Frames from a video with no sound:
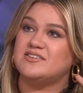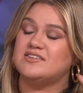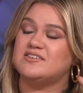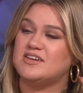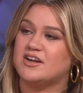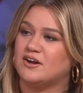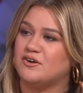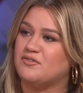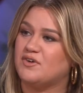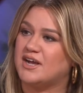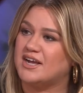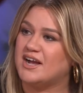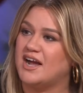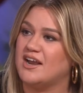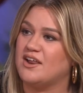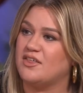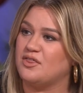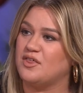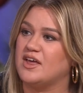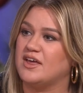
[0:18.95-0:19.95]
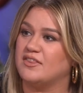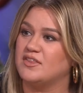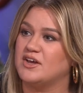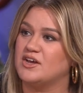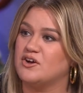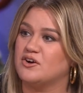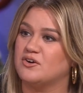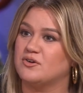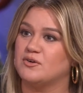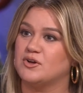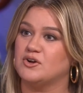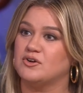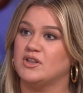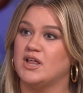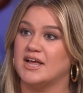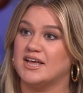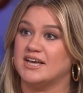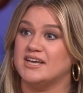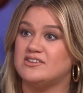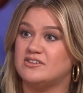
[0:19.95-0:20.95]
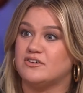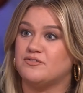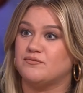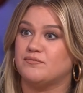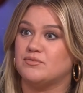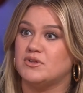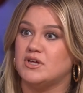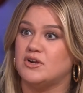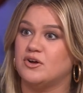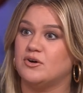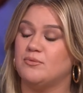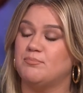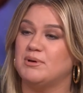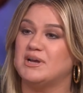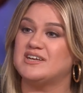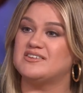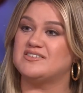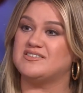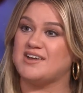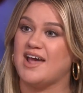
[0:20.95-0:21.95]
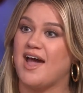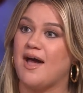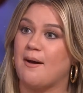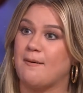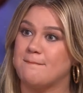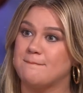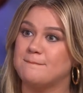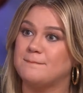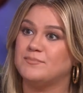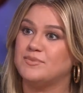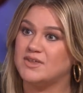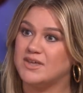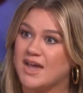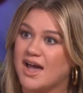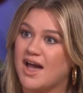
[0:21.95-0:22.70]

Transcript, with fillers: it's a terrifying kind of thing that you're you're like mm-hmm. it's a it's you a know big, big step. Deal. It's a